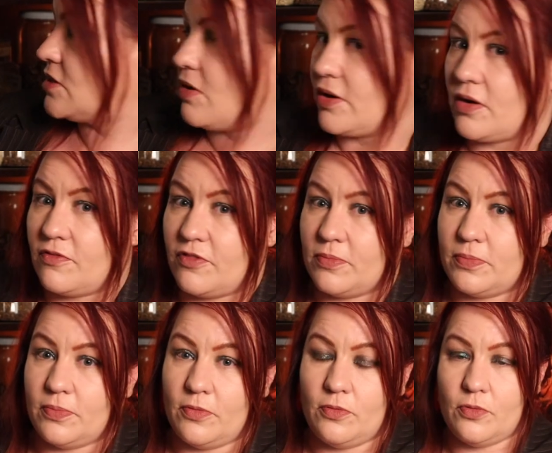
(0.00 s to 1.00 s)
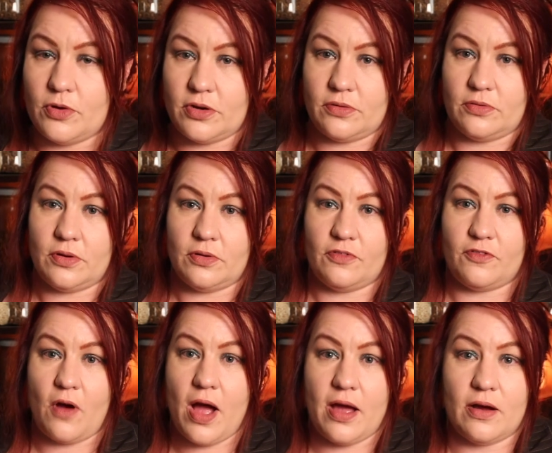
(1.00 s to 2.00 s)
going on for wood and
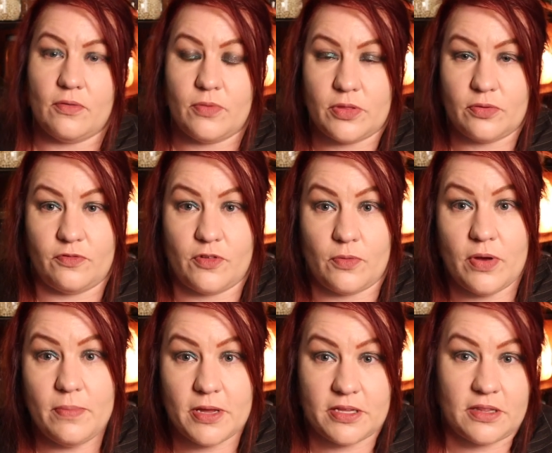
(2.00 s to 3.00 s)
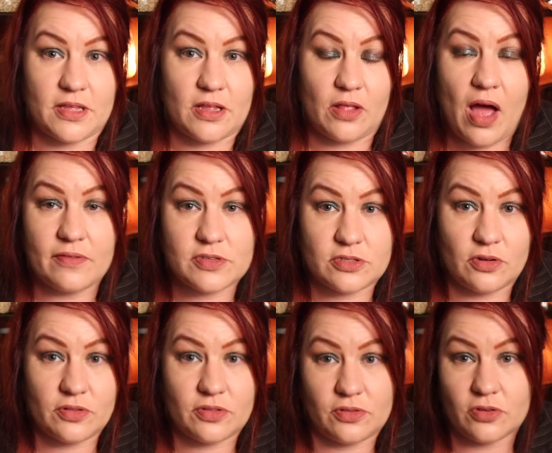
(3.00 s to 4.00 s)
fire with for women in their lives,
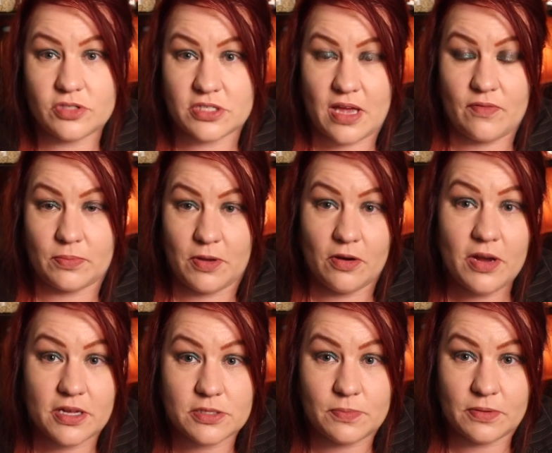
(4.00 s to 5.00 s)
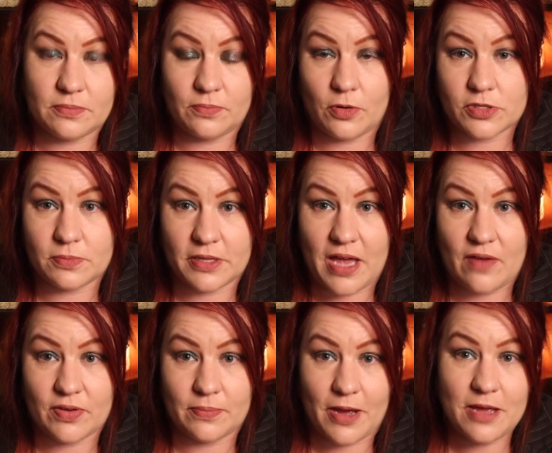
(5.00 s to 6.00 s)
not just having periods but possibly
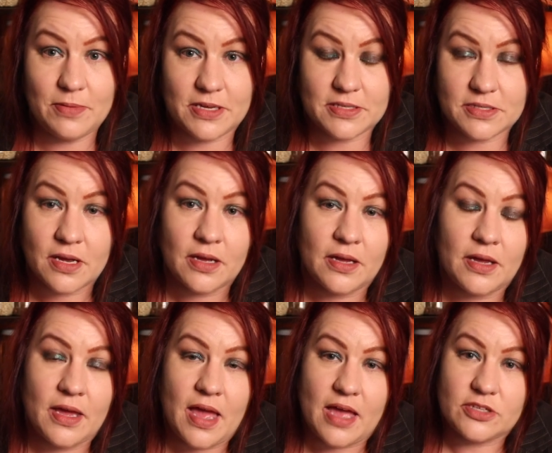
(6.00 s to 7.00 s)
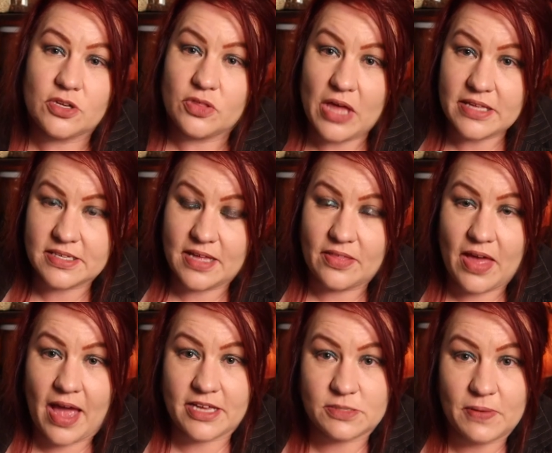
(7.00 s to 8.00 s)
having babies? And so that's another
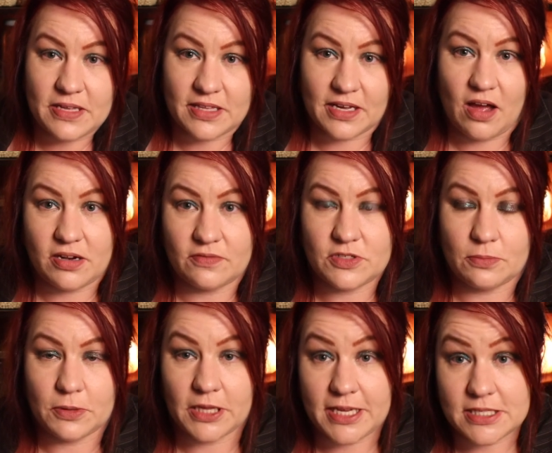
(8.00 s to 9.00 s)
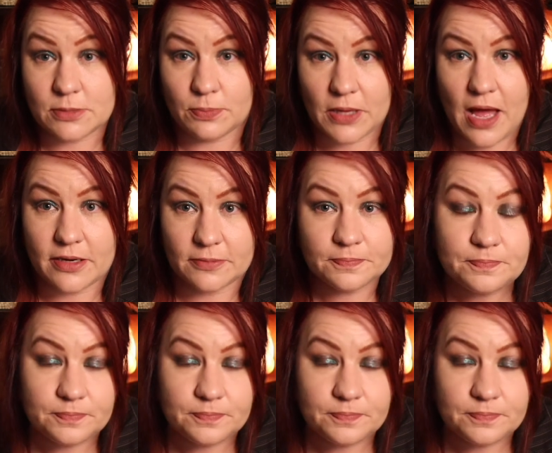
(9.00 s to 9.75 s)
aspect that kind of depletes blood,